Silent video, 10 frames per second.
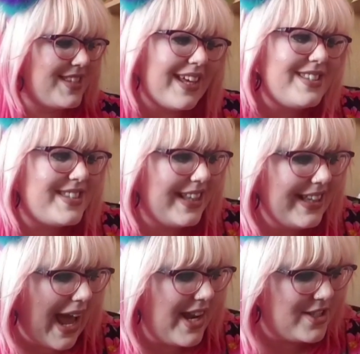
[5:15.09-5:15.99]
It's like
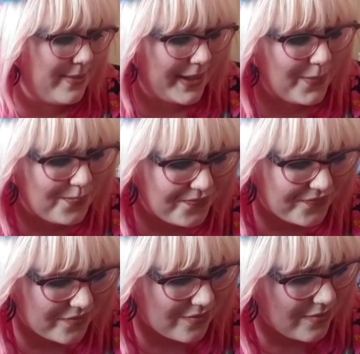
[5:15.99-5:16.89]
still getting to me.
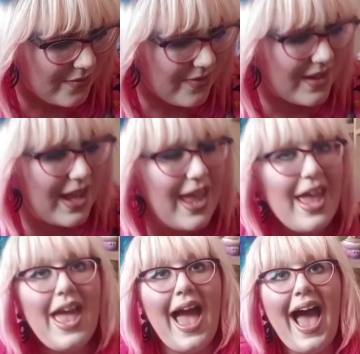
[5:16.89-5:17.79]

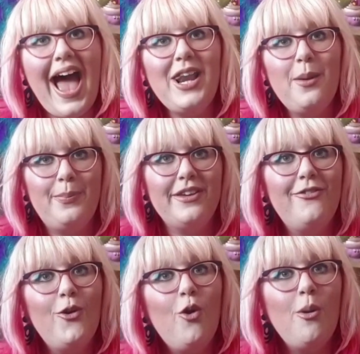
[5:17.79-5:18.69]
And
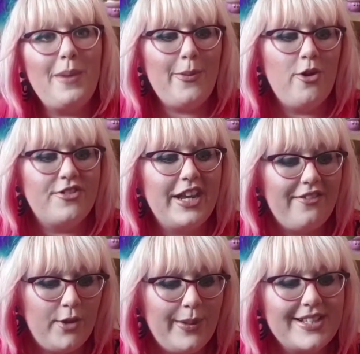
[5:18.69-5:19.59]
before my
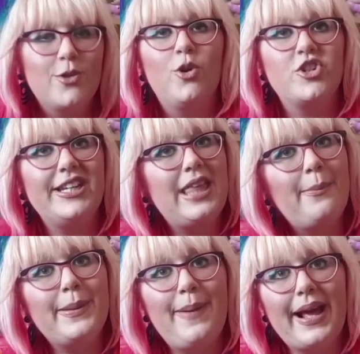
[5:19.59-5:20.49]
birthday a few weeks ago, she
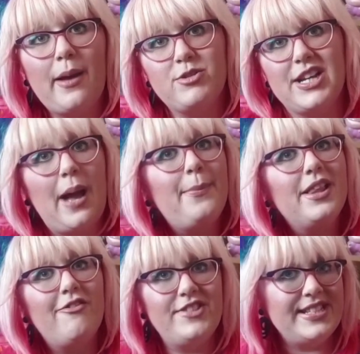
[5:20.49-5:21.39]
let me pick out a
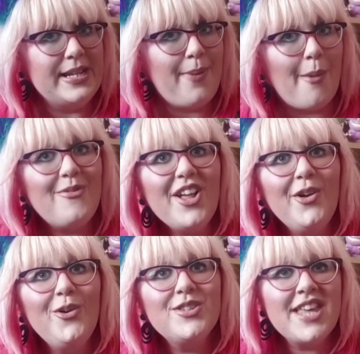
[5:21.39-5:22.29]
couple of Disney Pop
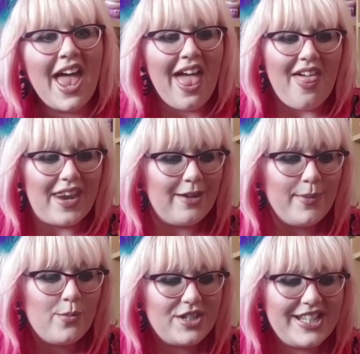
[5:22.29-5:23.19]
Funkos that
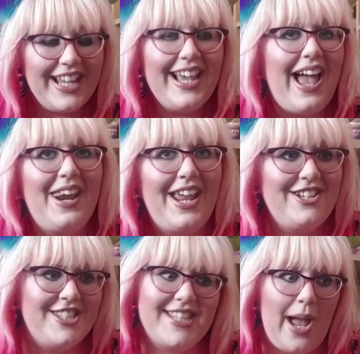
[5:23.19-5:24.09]
I've been wanting and
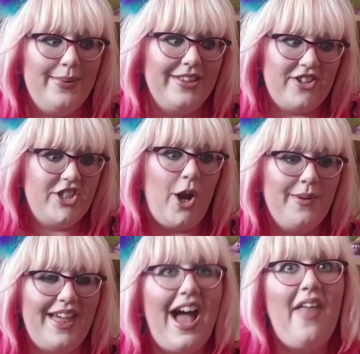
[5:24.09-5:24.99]
I just can't believe that she
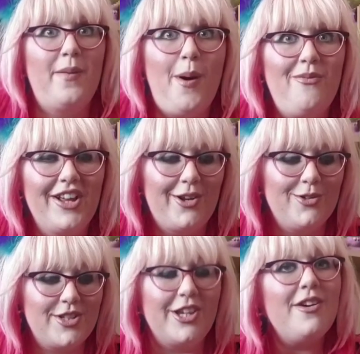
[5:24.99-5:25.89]
got me that and the Pop
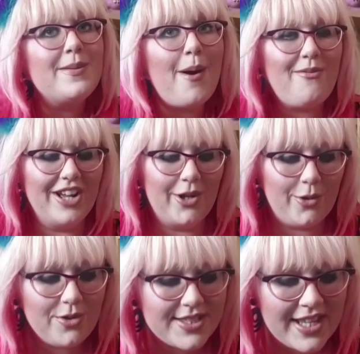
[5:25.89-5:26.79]
Funkos, So here are the Pop
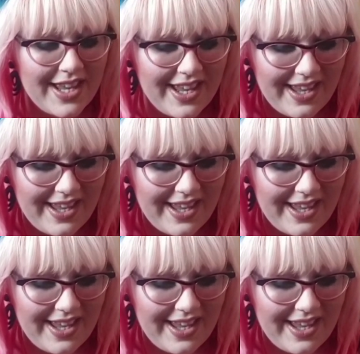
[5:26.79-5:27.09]
Funkos."